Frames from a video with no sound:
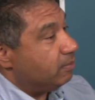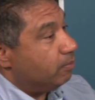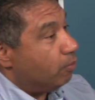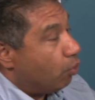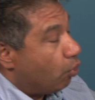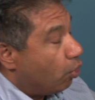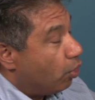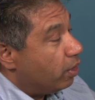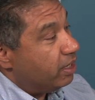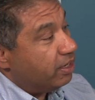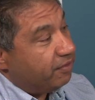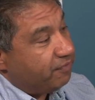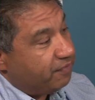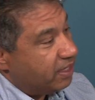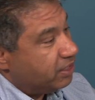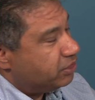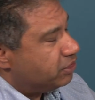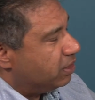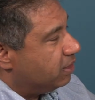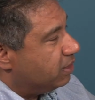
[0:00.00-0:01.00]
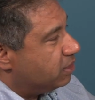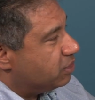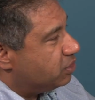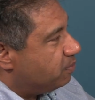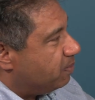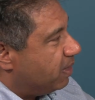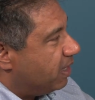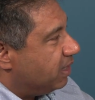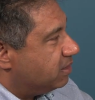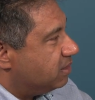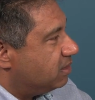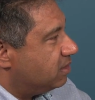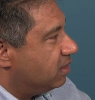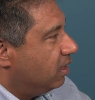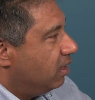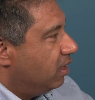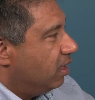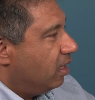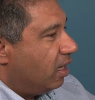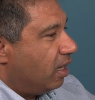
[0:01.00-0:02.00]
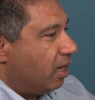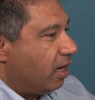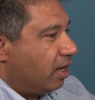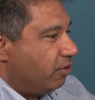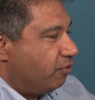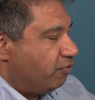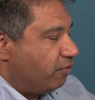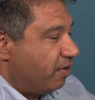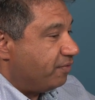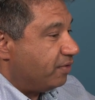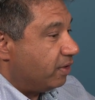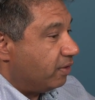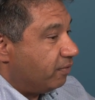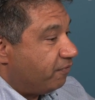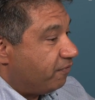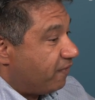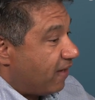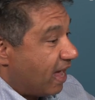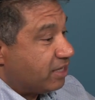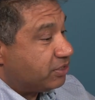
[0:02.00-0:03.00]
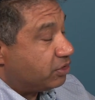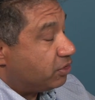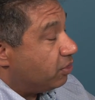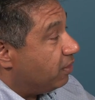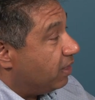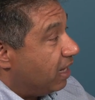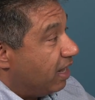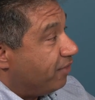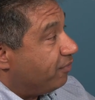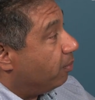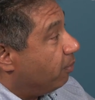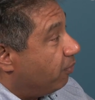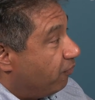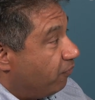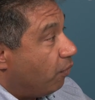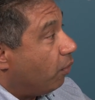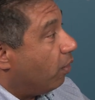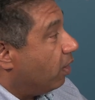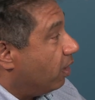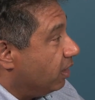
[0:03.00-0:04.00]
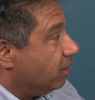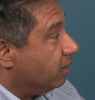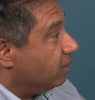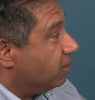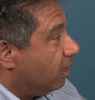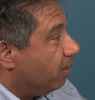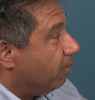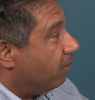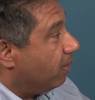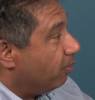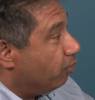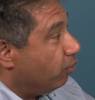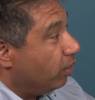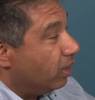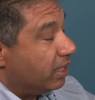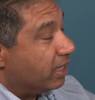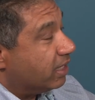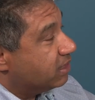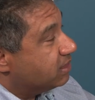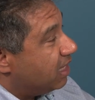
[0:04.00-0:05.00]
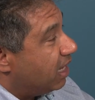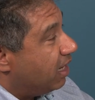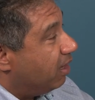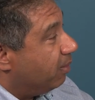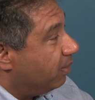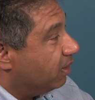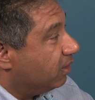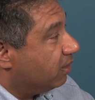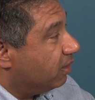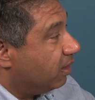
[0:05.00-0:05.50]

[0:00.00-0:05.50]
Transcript: more innovation in this space, driven faster than ever before. And I'm really excited about